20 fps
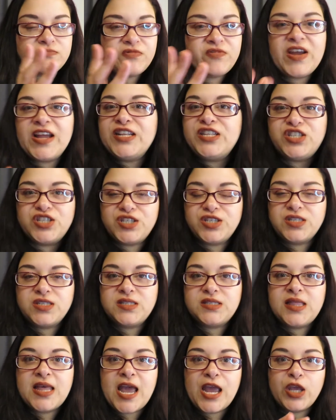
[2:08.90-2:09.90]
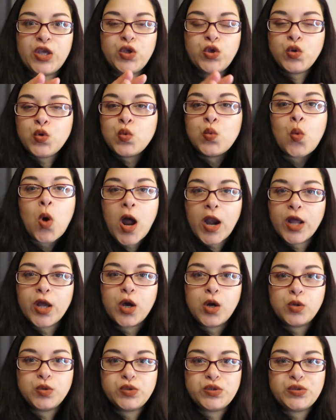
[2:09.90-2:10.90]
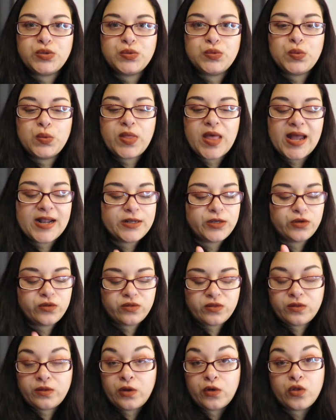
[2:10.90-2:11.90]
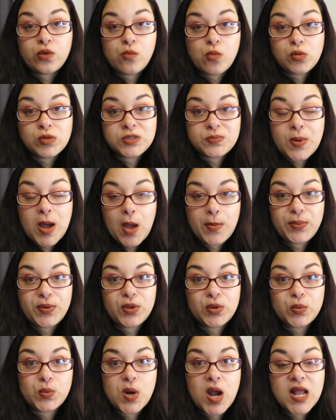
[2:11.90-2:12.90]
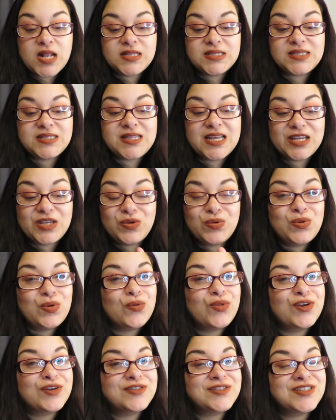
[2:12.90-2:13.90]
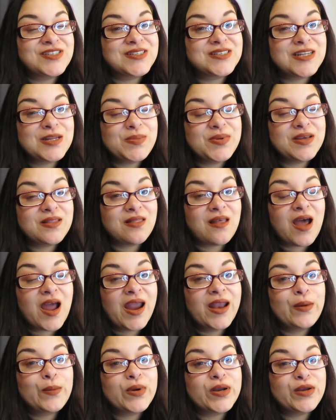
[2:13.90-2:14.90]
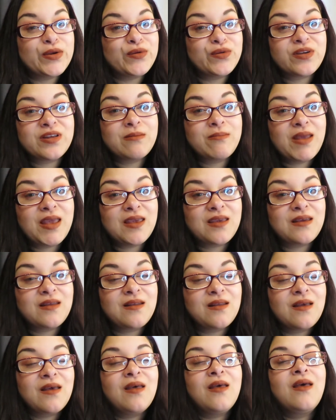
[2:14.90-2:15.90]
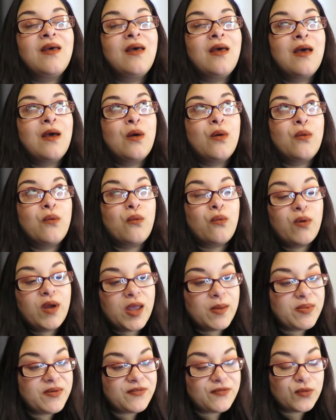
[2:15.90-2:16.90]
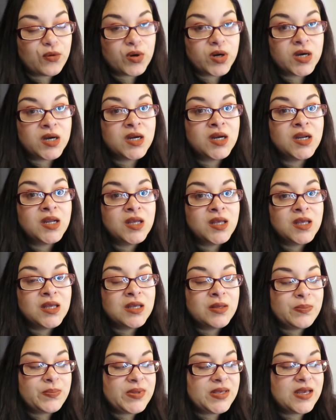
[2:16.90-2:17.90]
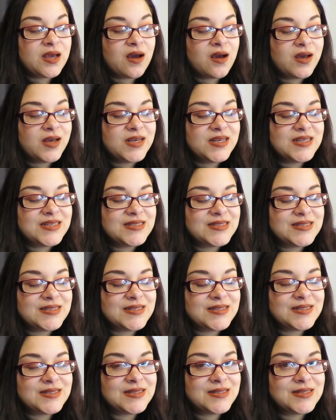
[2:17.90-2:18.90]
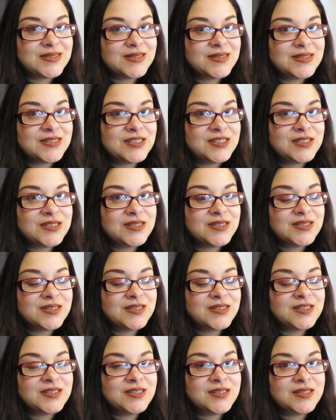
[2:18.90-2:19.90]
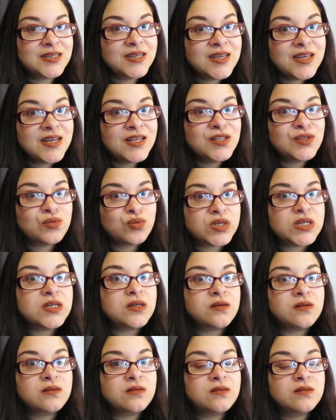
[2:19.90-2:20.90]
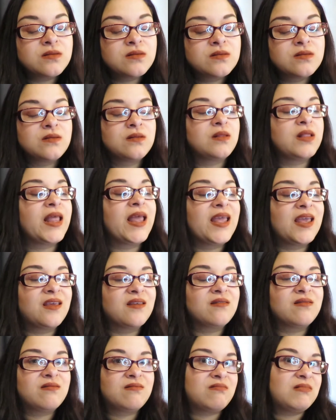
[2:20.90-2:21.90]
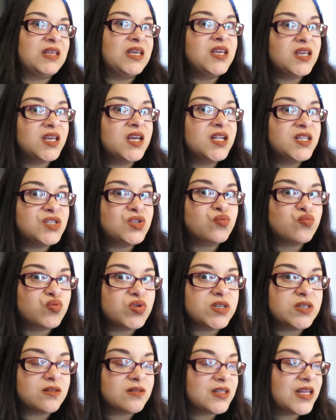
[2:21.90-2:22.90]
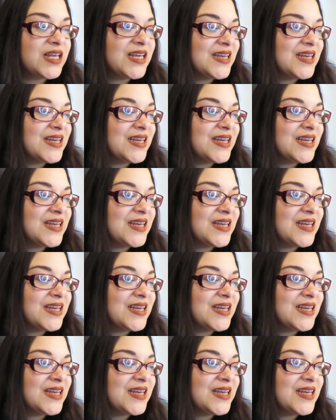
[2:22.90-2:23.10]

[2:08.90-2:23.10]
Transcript: vendors that you want to go to that they're the most popular ones that you know there, there's going to be a line where you can make it way before because shit gets real. Like, it gets real.